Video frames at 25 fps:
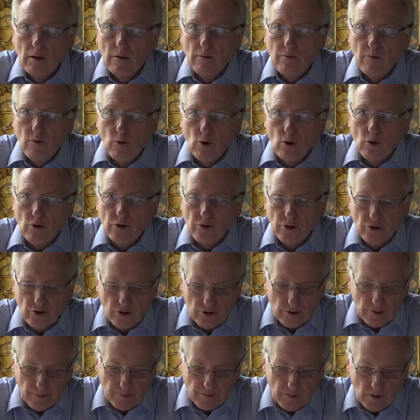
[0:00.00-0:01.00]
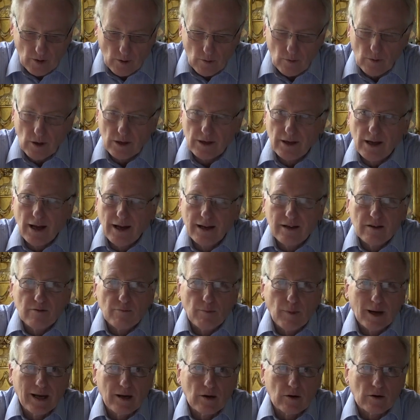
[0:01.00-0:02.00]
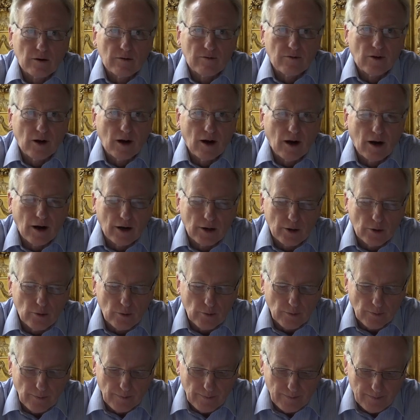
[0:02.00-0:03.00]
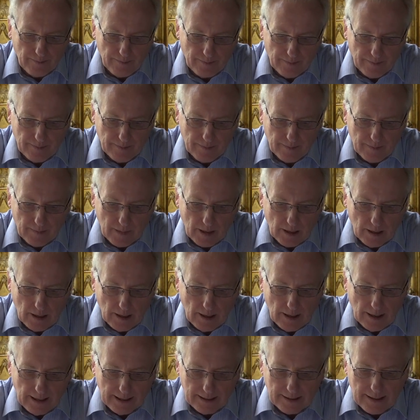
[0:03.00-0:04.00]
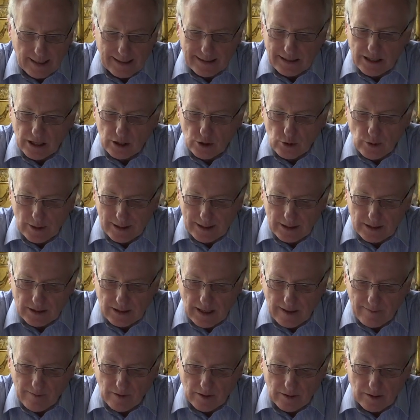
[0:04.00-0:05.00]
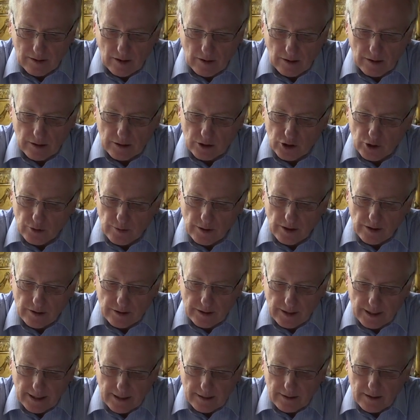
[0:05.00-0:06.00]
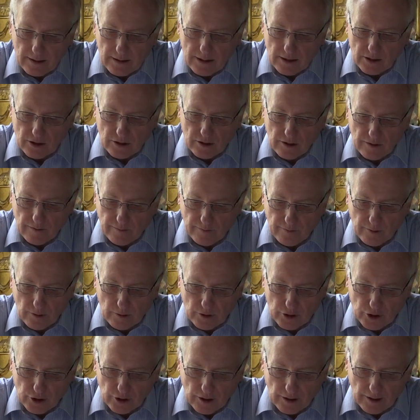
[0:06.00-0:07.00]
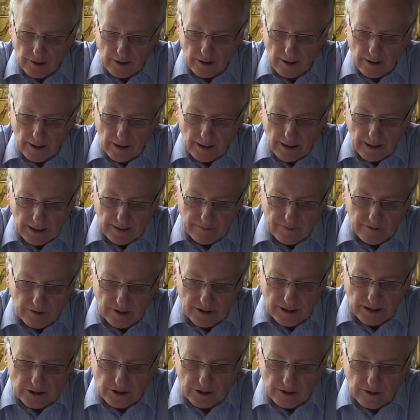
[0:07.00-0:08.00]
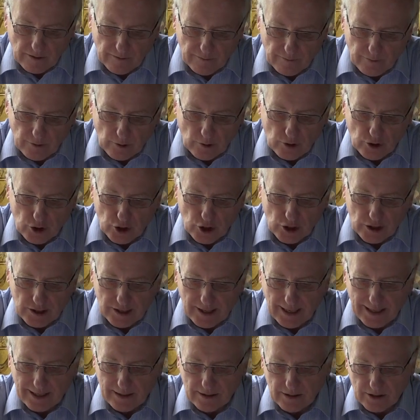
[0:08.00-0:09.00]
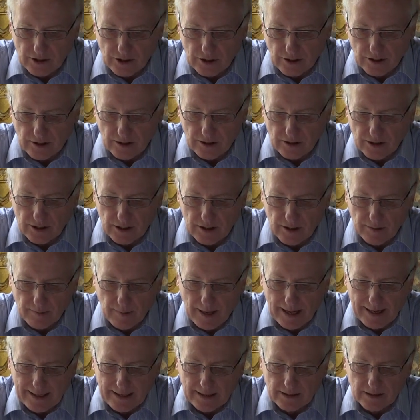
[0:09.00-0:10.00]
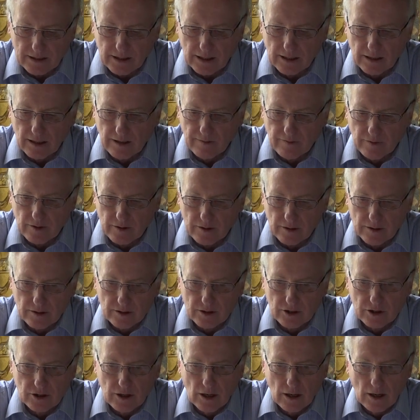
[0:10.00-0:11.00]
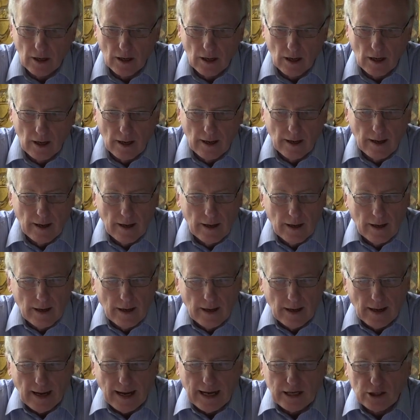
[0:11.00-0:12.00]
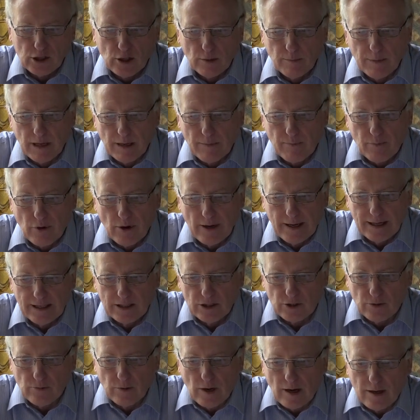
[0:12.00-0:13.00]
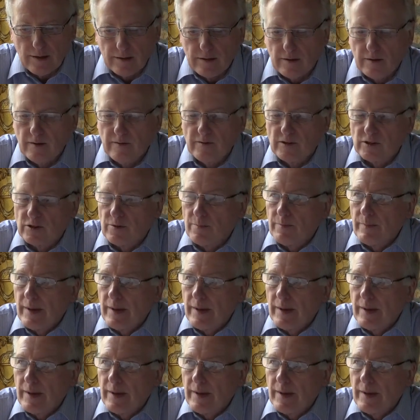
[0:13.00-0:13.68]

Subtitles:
Fourth, what kind of biographer are you? In 1927, Lawrence wrote, "In the distant future, if the distant future deigns to consider my insignificance, I shall be appraised rather as a